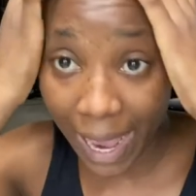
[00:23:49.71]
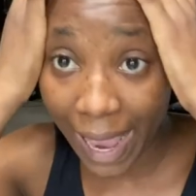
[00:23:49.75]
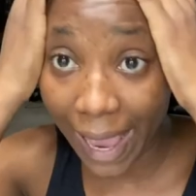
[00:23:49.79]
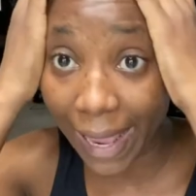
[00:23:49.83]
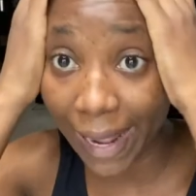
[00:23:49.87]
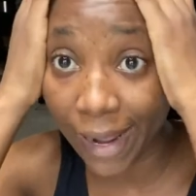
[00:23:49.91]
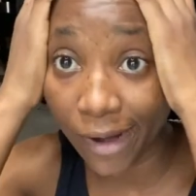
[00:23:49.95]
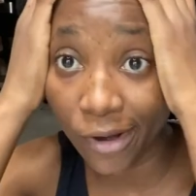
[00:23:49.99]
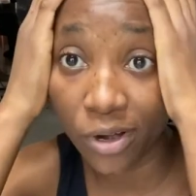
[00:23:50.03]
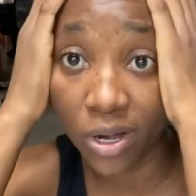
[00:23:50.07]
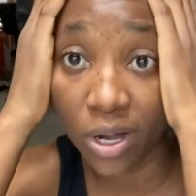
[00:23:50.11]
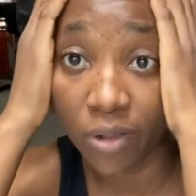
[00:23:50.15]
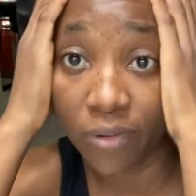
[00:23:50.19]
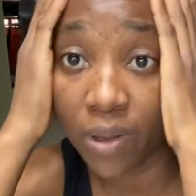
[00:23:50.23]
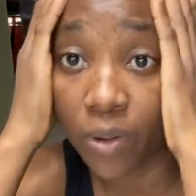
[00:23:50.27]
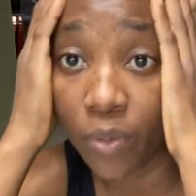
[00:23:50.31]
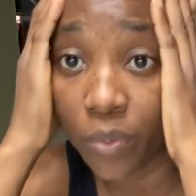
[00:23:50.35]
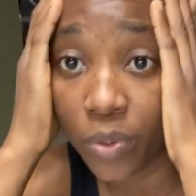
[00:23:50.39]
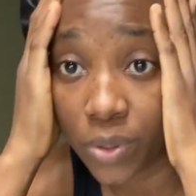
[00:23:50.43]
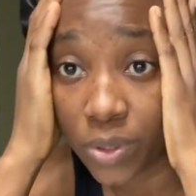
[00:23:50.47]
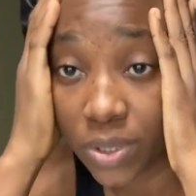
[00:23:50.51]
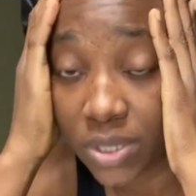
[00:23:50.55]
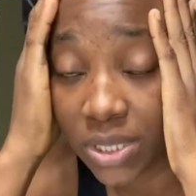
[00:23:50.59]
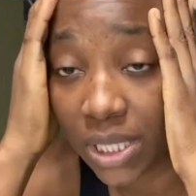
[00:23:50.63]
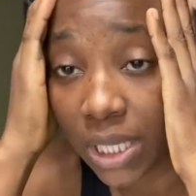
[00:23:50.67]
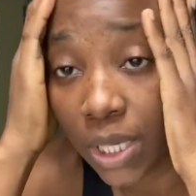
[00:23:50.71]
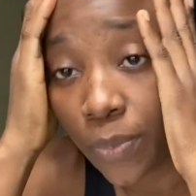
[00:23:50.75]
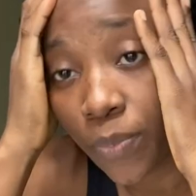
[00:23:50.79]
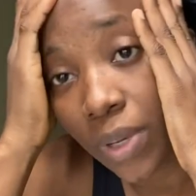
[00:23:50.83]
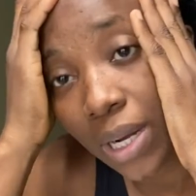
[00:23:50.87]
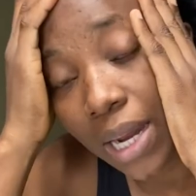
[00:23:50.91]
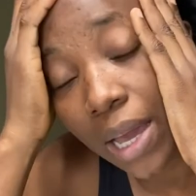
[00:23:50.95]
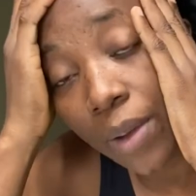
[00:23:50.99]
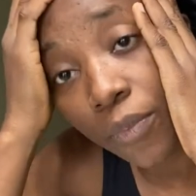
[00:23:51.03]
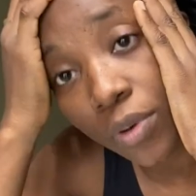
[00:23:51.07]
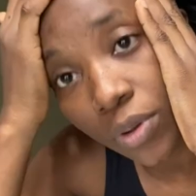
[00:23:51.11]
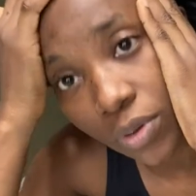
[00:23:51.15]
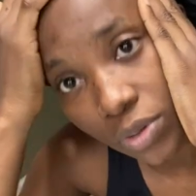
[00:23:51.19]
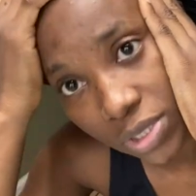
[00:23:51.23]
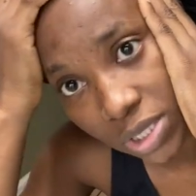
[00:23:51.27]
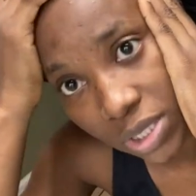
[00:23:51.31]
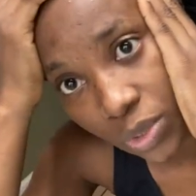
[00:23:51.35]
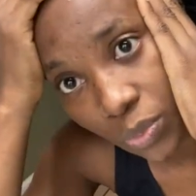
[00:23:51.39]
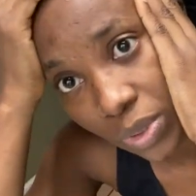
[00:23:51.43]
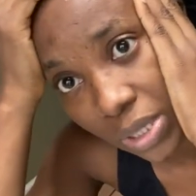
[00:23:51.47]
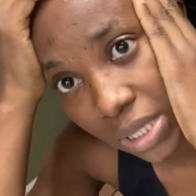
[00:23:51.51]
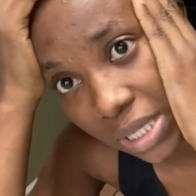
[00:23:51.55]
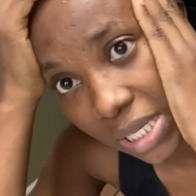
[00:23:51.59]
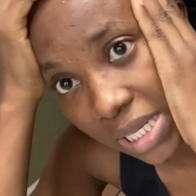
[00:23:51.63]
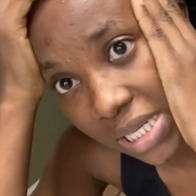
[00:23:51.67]
I don't know if I want to see, but I want to see
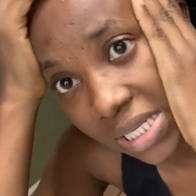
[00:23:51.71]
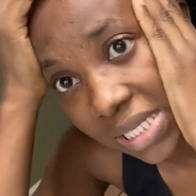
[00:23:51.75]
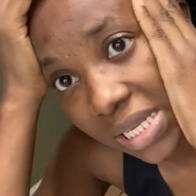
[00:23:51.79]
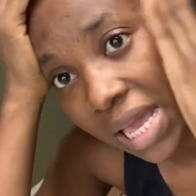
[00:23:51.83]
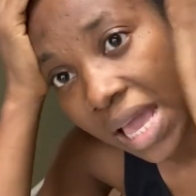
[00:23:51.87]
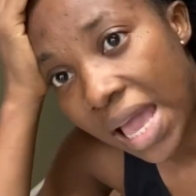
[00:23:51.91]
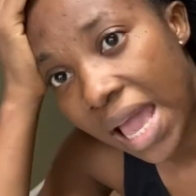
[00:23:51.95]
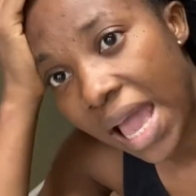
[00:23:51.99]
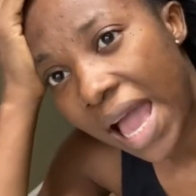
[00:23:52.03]
what it is.